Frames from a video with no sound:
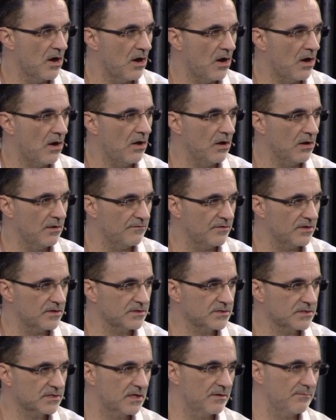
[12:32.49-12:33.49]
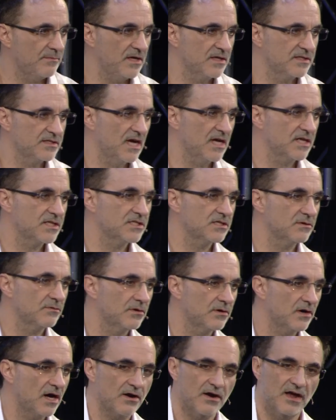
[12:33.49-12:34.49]
All of us can be attached
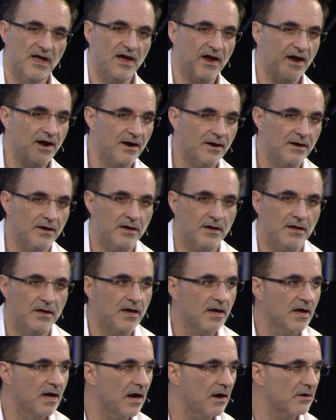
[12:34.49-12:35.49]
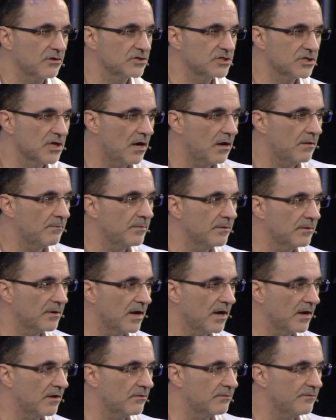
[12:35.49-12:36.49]
to our car, our job,
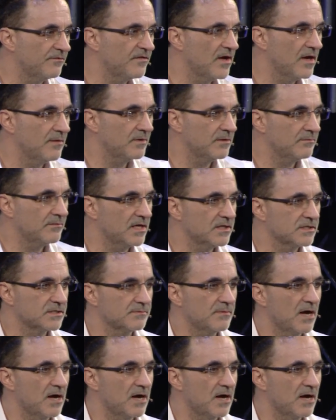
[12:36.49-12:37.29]
our fame in men's